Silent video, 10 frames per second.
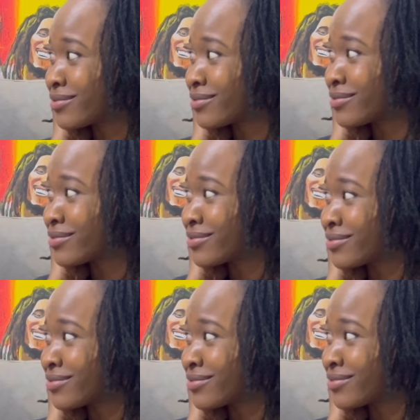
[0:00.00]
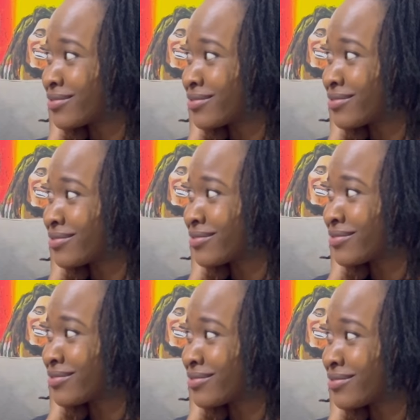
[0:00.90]

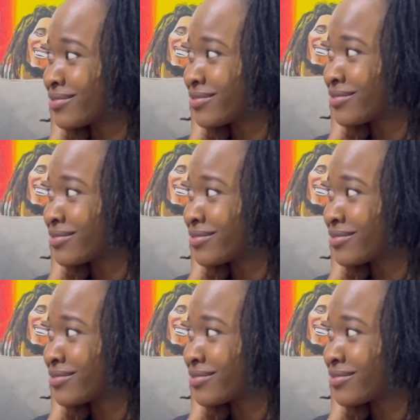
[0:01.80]
[no speech]